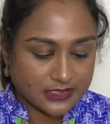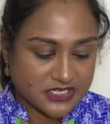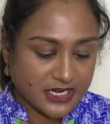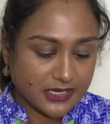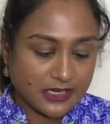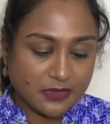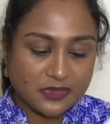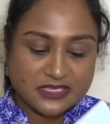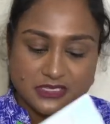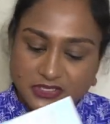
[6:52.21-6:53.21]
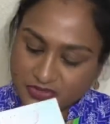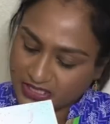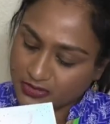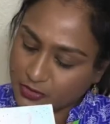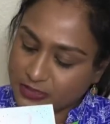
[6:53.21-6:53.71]
the shade name is
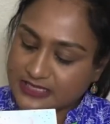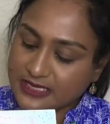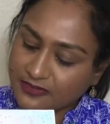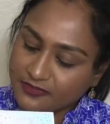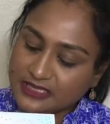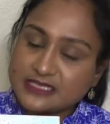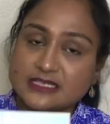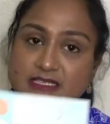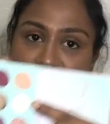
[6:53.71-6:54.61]
treat yourself this is